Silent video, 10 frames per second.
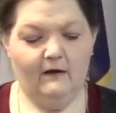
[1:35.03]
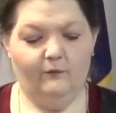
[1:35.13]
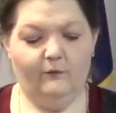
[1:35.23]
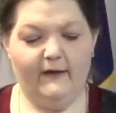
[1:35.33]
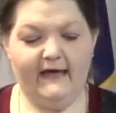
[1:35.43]

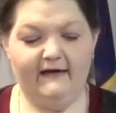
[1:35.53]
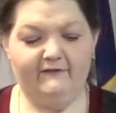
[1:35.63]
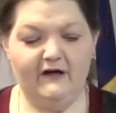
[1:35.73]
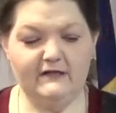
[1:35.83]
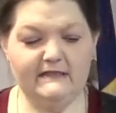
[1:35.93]
We have
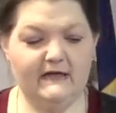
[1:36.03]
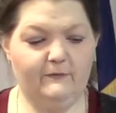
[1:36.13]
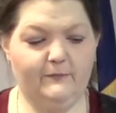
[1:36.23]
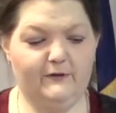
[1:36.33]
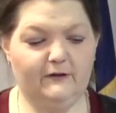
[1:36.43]
also
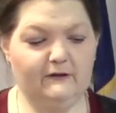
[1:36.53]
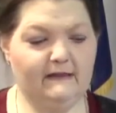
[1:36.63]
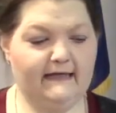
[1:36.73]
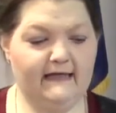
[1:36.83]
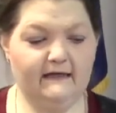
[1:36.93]
put a
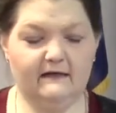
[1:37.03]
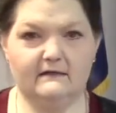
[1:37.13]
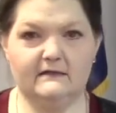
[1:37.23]
link